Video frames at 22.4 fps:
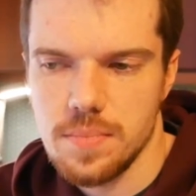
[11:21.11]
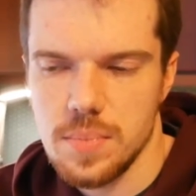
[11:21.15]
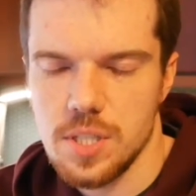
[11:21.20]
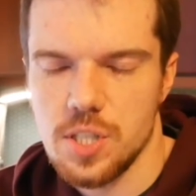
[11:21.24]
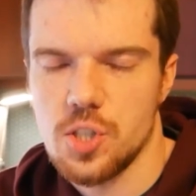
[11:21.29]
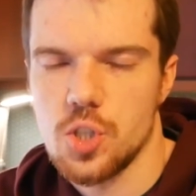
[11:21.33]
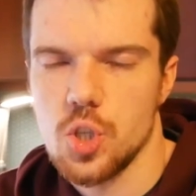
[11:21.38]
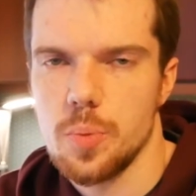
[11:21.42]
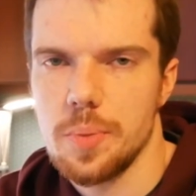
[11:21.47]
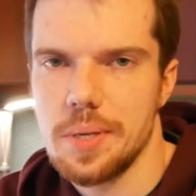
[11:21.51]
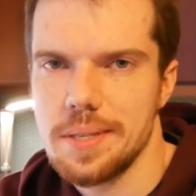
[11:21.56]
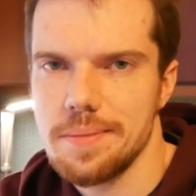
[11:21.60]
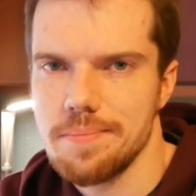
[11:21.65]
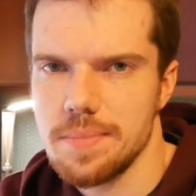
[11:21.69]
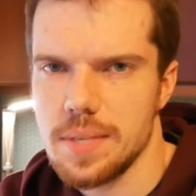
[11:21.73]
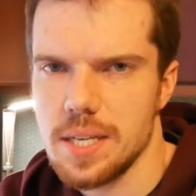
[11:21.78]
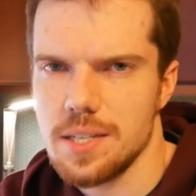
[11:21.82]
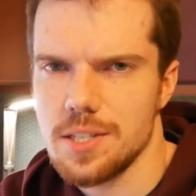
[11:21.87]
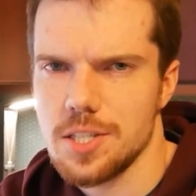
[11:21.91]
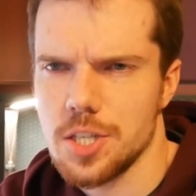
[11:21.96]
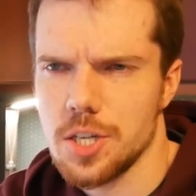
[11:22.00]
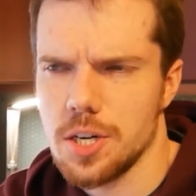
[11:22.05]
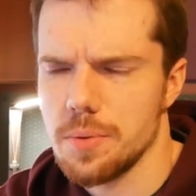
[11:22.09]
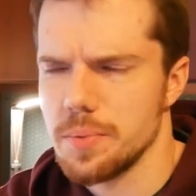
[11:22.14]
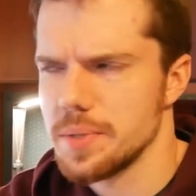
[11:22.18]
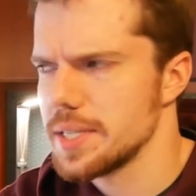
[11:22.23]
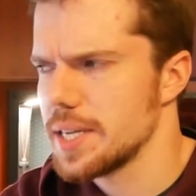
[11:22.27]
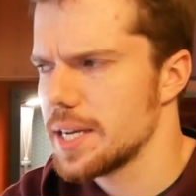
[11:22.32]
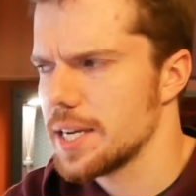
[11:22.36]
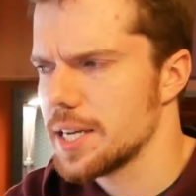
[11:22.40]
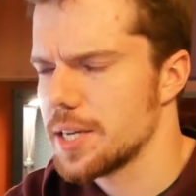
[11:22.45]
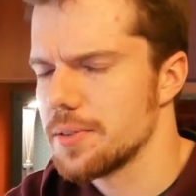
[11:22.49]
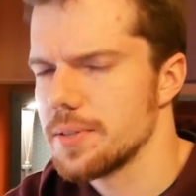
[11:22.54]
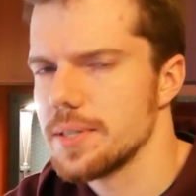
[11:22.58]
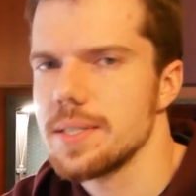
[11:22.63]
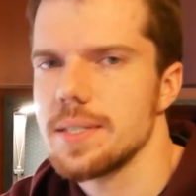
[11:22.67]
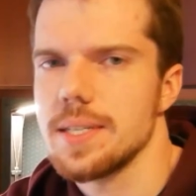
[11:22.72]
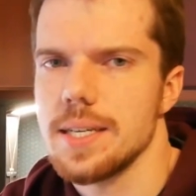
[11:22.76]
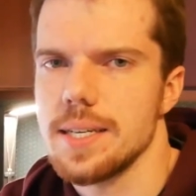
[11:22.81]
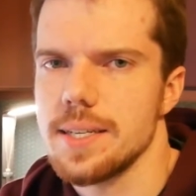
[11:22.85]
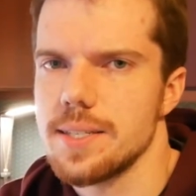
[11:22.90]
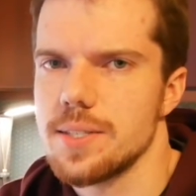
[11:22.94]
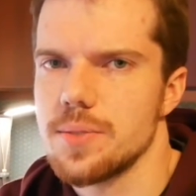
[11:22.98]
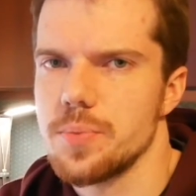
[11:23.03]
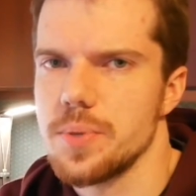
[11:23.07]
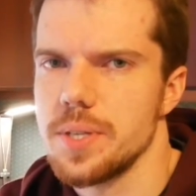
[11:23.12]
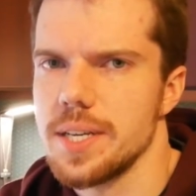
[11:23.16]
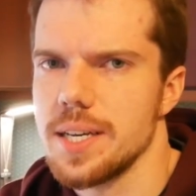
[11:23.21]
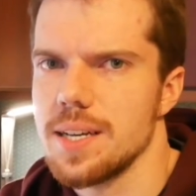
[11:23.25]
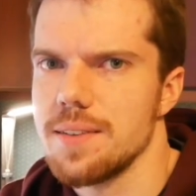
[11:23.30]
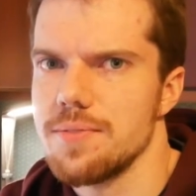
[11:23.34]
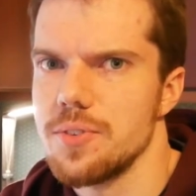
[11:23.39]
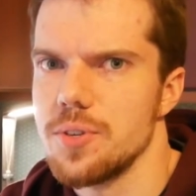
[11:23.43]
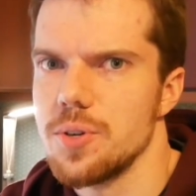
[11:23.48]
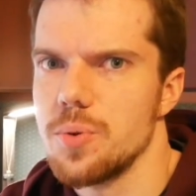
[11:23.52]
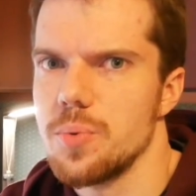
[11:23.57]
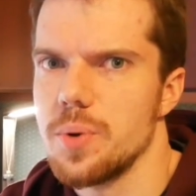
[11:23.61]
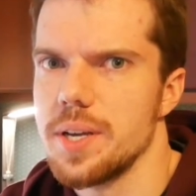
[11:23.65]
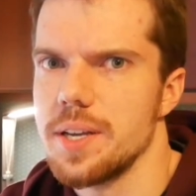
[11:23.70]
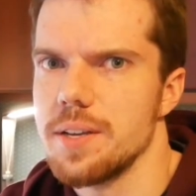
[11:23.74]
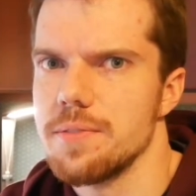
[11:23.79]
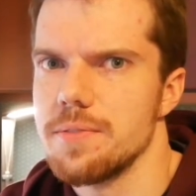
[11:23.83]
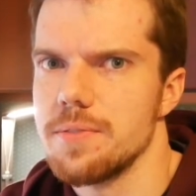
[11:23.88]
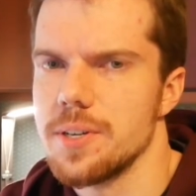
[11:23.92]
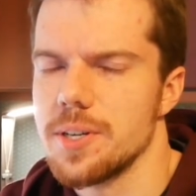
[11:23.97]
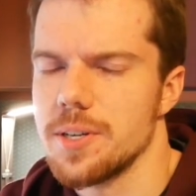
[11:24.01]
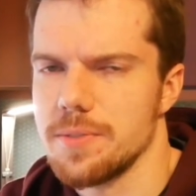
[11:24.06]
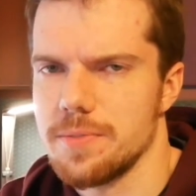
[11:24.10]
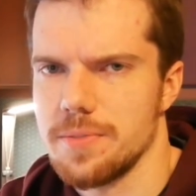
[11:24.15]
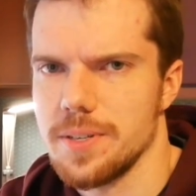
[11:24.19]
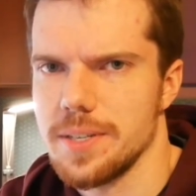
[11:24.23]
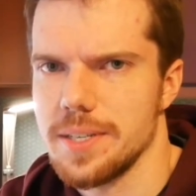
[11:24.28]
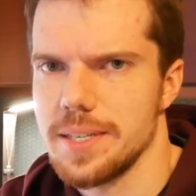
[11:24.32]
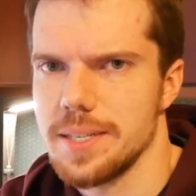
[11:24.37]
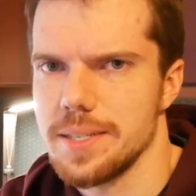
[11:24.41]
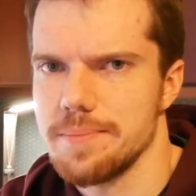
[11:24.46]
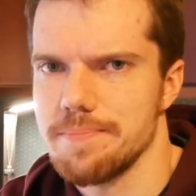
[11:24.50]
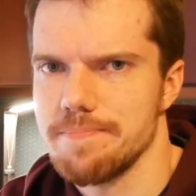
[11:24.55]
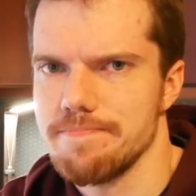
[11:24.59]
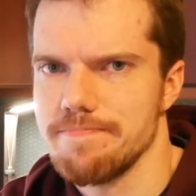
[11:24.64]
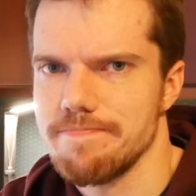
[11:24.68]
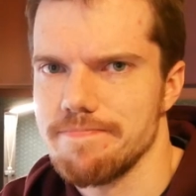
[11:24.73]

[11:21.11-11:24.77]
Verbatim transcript: Assuming that chart was accurate, as we have no way of verifying it.